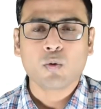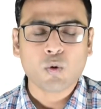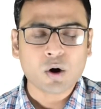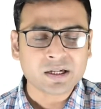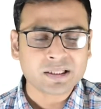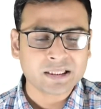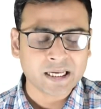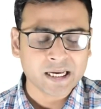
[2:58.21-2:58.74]

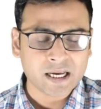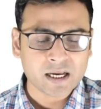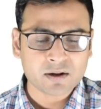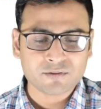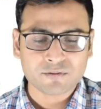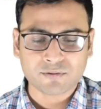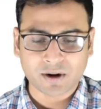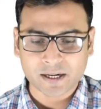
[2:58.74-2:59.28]
What they
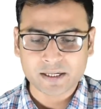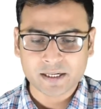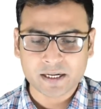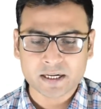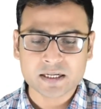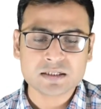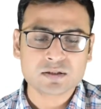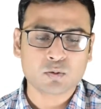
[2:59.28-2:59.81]
find
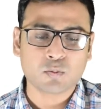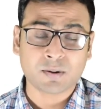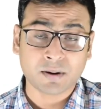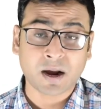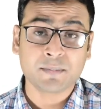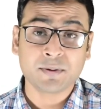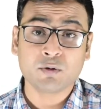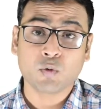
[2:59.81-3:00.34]
is, what
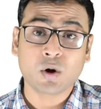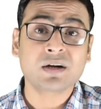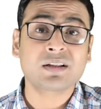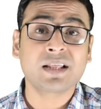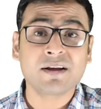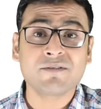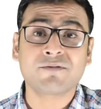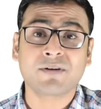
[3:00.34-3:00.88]

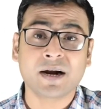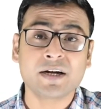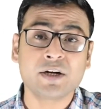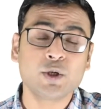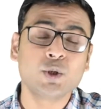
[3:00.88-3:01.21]
they find